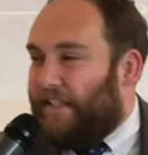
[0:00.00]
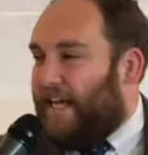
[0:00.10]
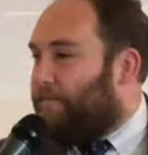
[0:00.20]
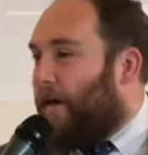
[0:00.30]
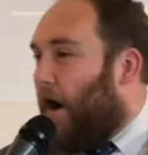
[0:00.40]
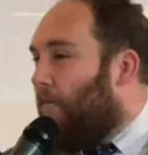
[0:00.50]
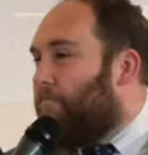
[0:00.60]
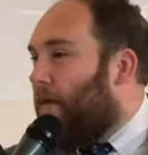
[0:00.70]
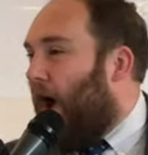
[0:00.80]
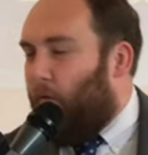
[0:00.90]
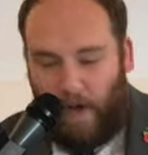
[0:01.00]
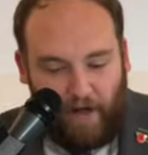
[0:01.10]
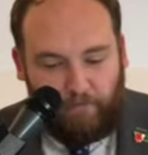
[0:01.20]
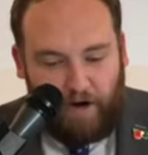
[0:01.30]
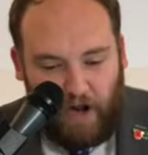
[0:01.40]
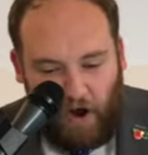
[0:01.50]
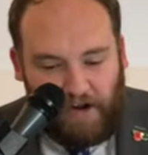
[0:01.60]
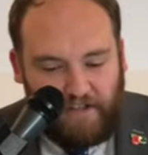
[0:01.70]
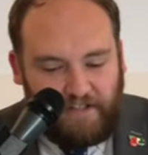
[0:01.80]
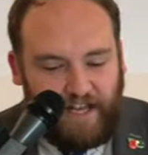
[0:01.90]
has become a
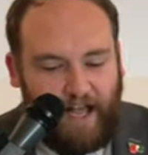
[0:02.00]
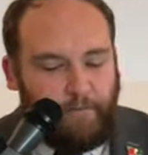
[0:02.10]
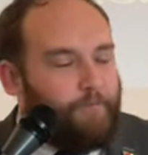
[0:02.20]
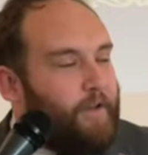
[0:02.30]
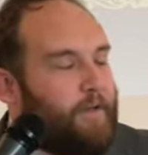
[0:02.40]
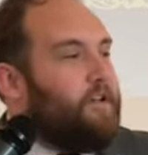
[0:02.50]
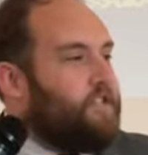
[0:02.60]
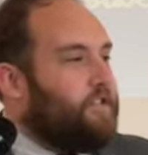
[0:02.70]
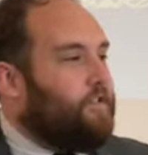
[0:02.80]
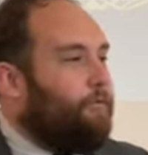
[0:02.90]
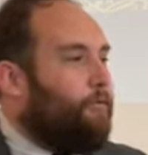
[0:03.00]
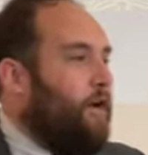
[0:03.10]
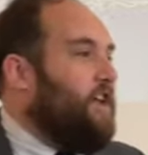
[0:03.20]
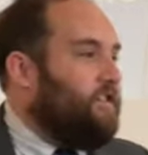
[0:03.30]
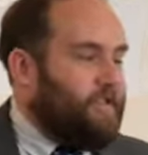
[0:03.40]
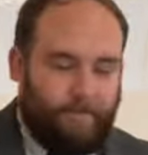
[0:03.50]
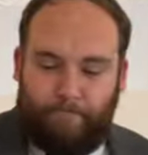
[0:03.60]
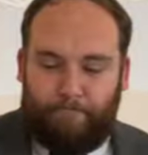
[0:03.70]
well-renowned and famous phrase.